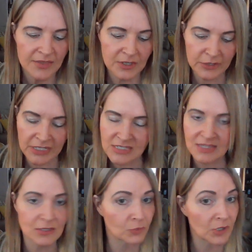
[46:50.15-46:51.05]
There is
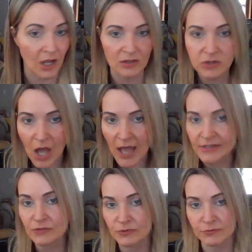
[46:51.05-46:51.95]
there were a
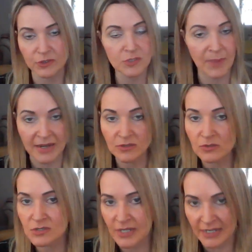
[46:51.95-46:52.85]
lot of reverse pentacles